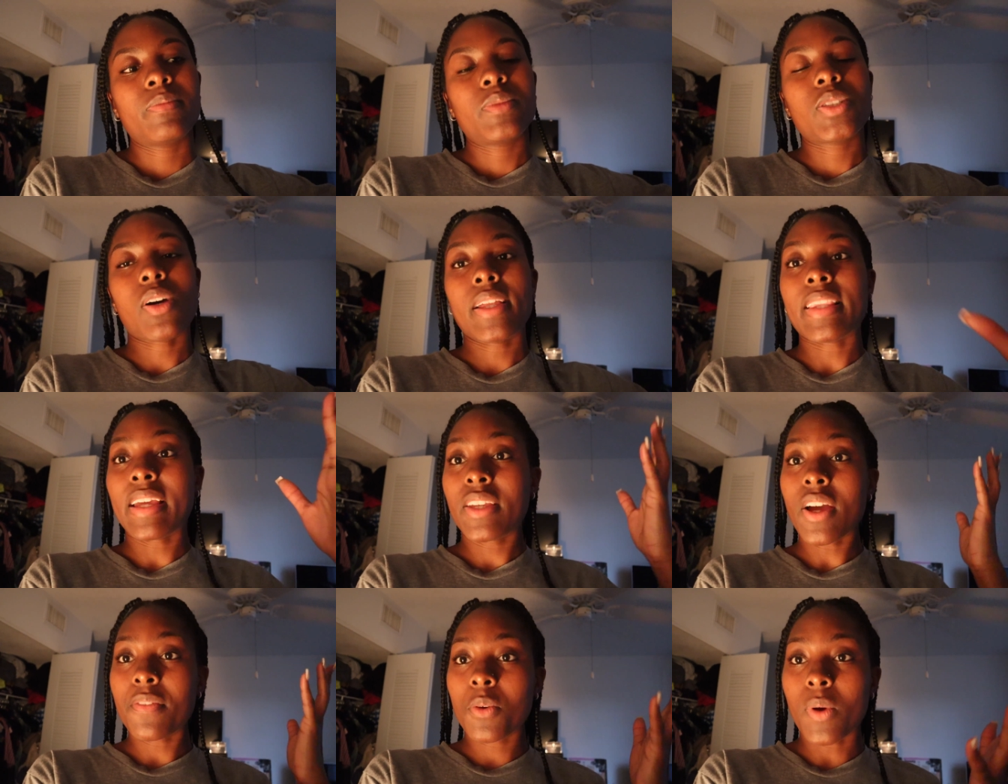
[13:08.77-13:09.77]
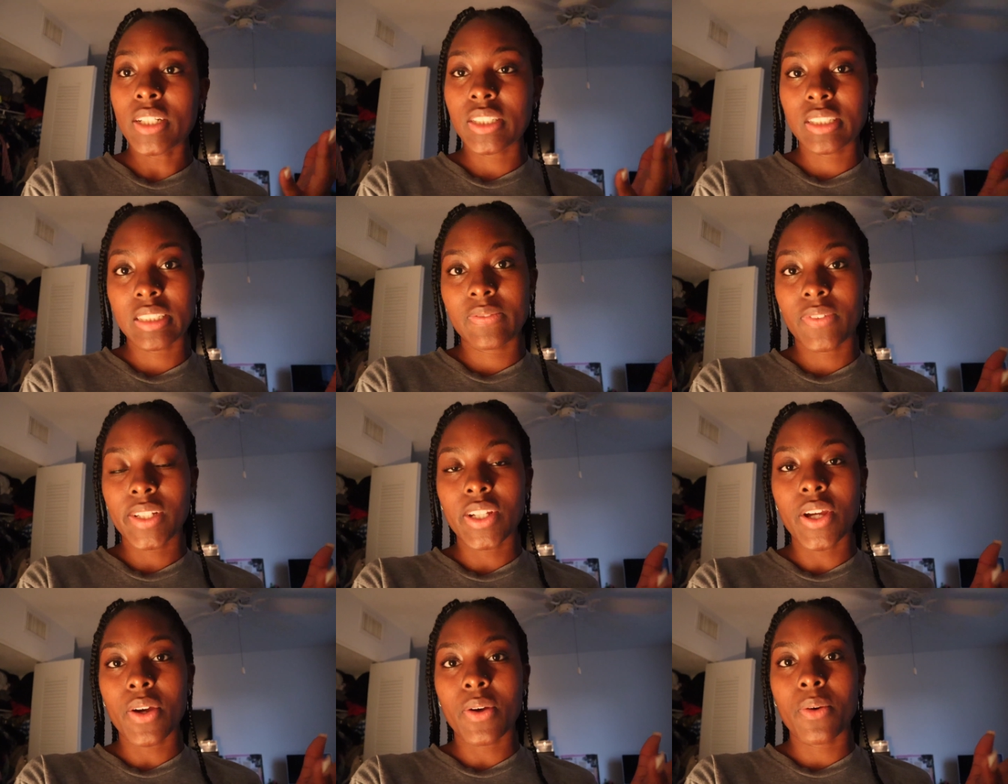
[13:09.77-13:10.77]
So I thank y'all for watching this
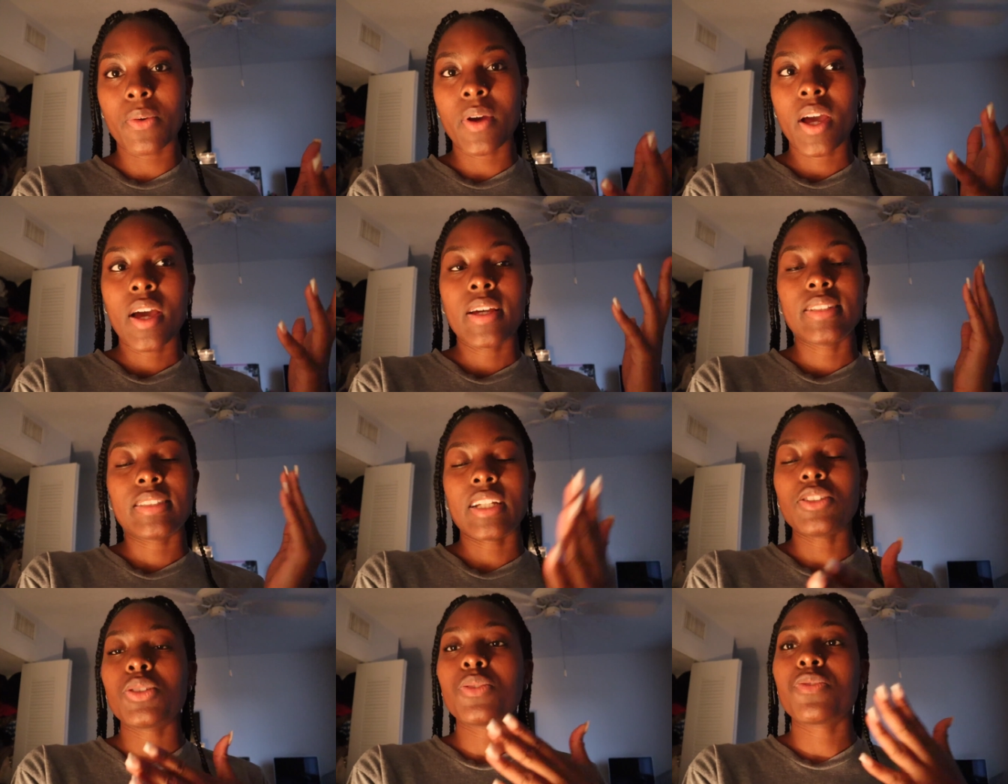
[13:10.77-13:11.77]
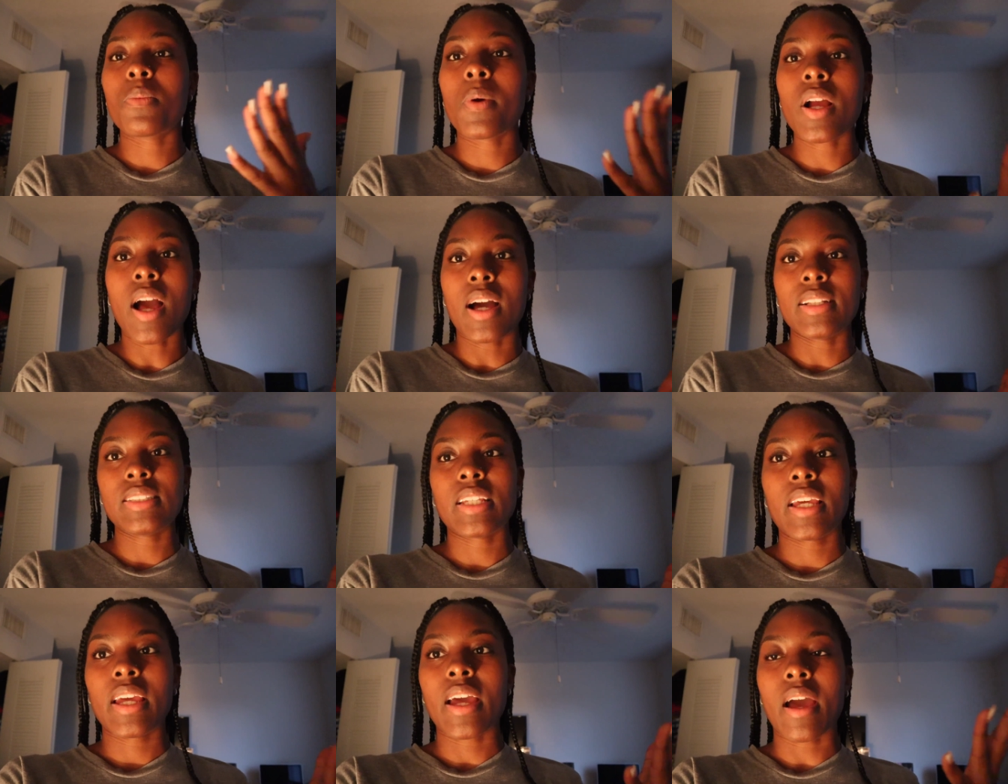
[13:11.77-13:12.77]
video. Stay tuned for more
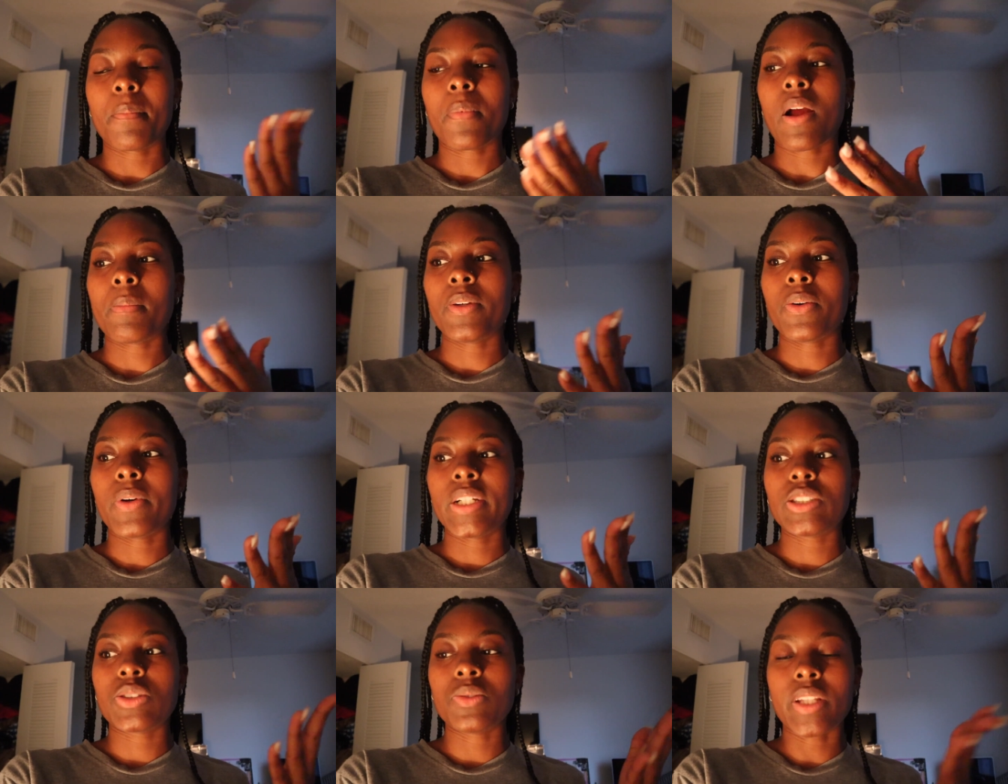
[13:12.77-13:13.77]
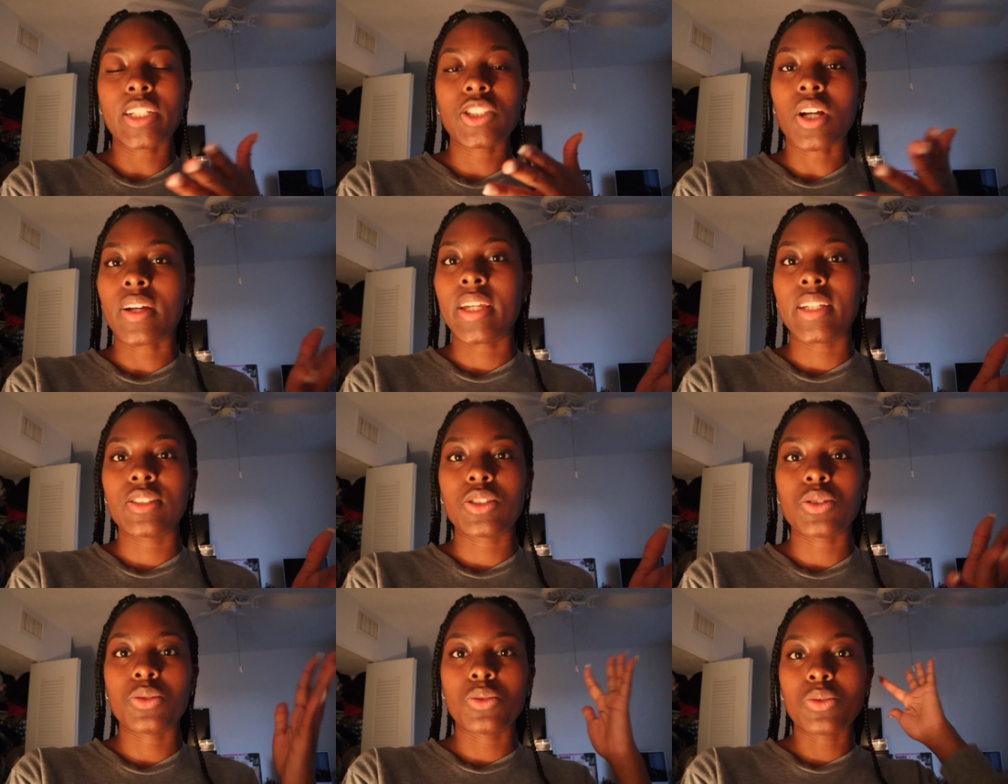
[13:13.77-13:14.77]
content. I'm probably going to let y'all
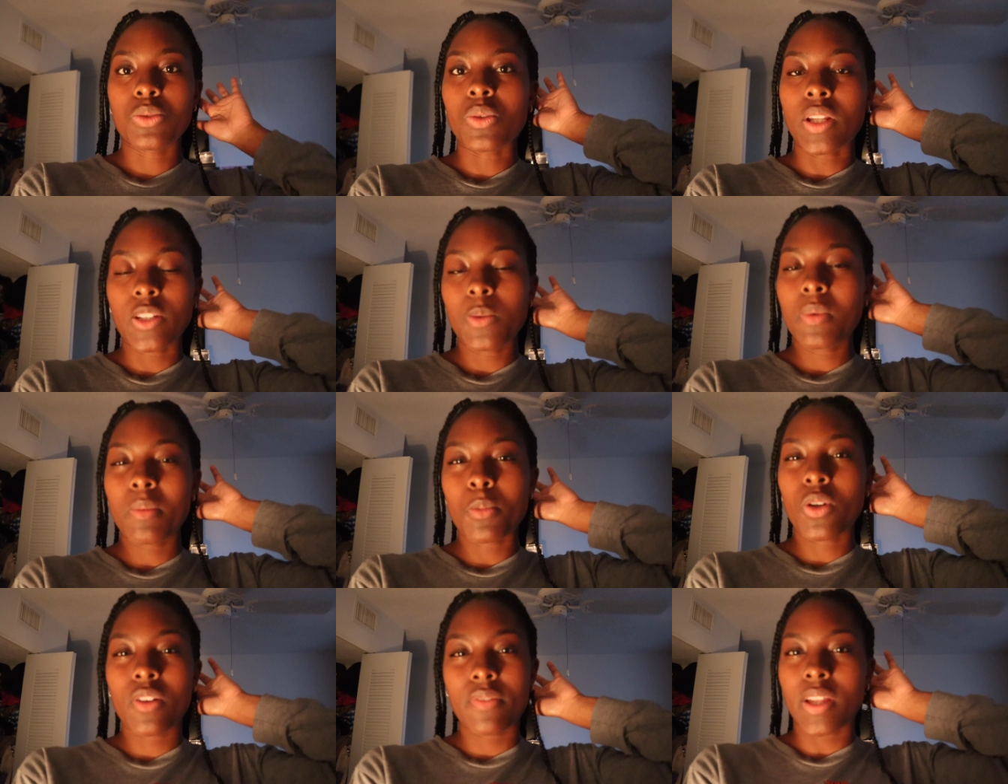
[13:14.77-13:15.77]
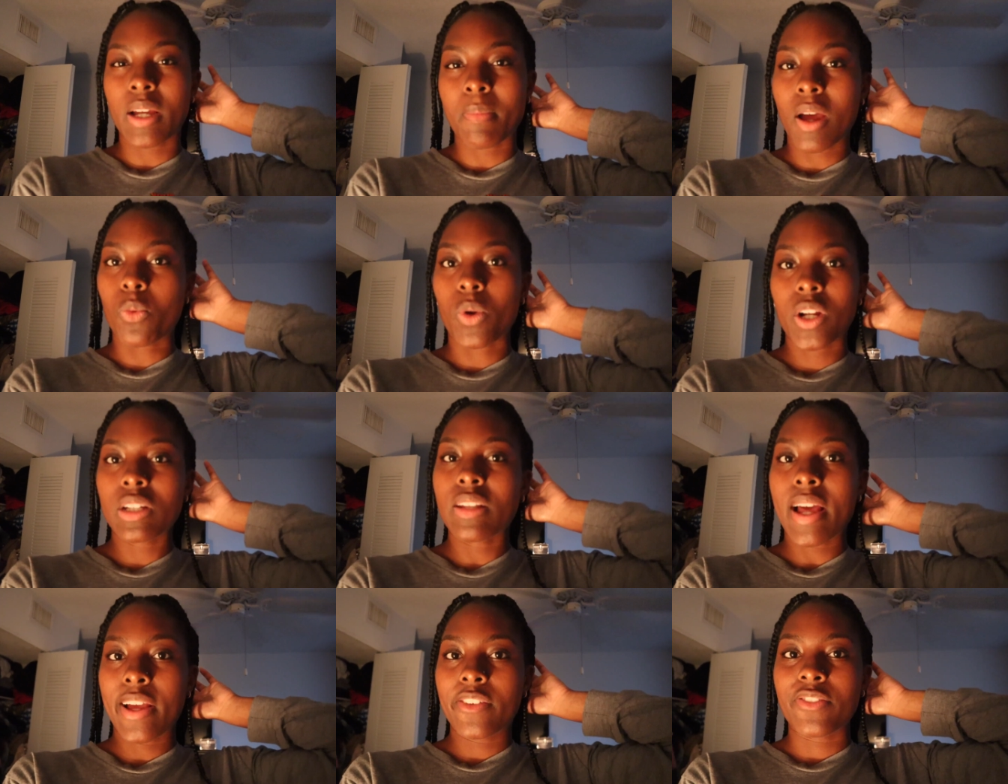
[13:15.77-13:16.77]
into a little bit more of like my work
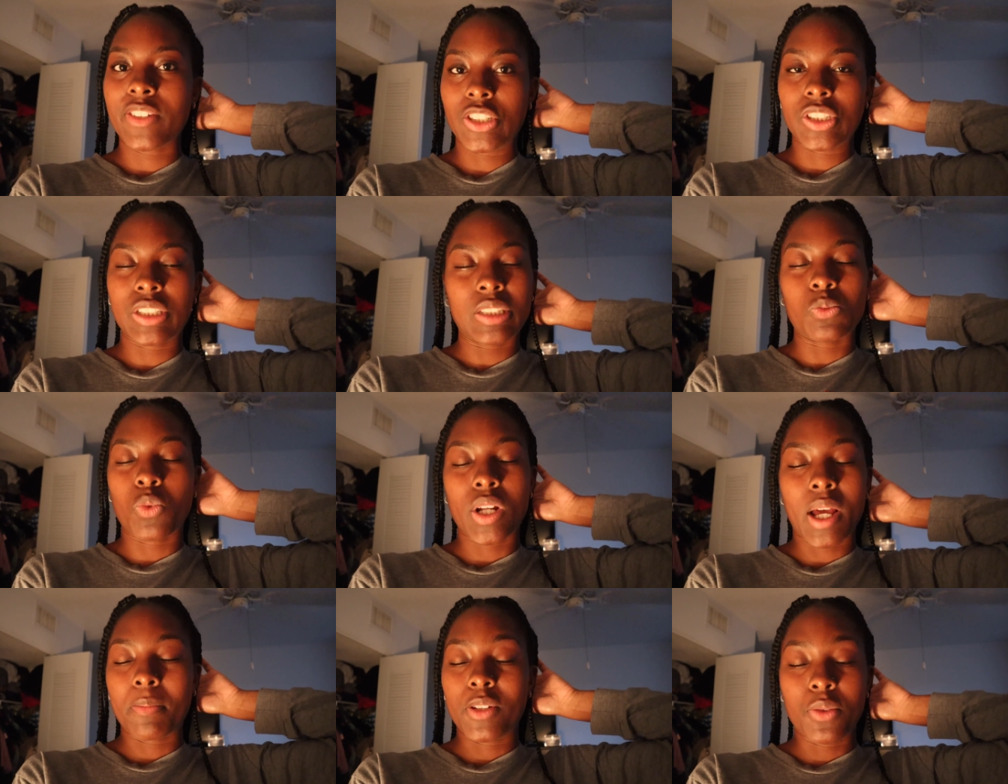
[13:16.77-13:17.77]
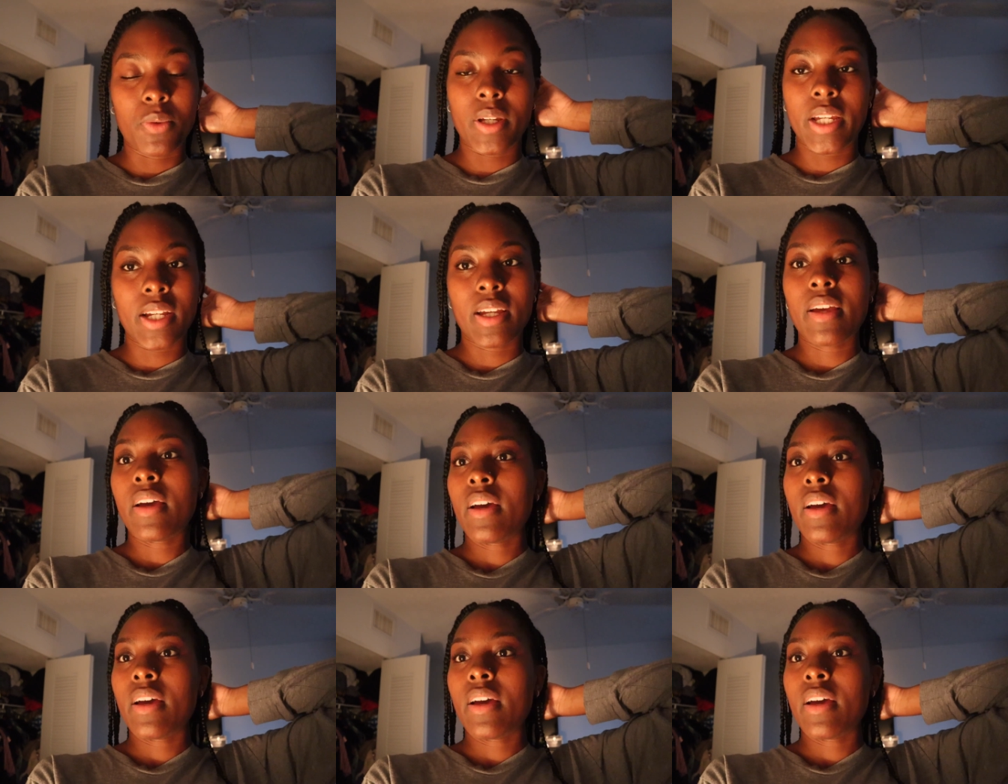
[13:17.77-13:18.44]
life and just what I'm doing,